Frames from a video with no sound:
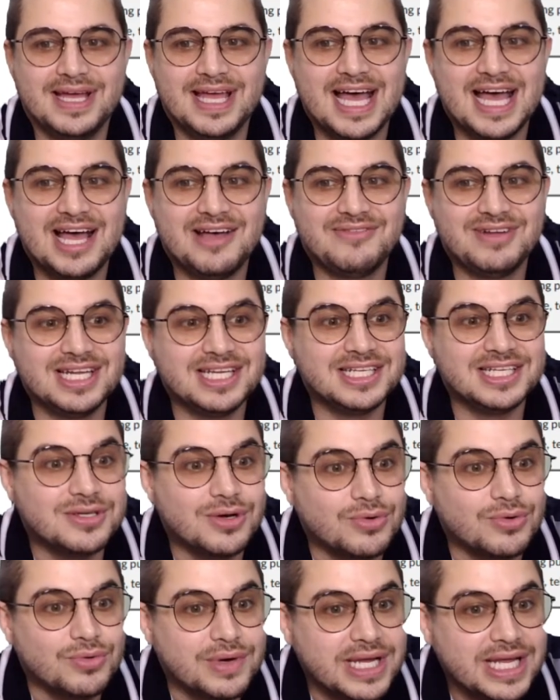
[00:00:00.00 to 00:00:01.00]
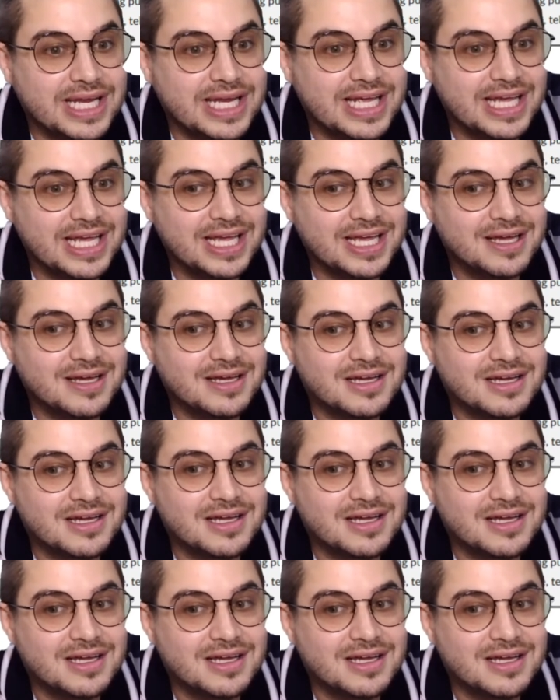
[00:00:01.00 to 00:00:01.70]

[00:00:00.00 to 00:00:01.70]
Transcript: have a little reading.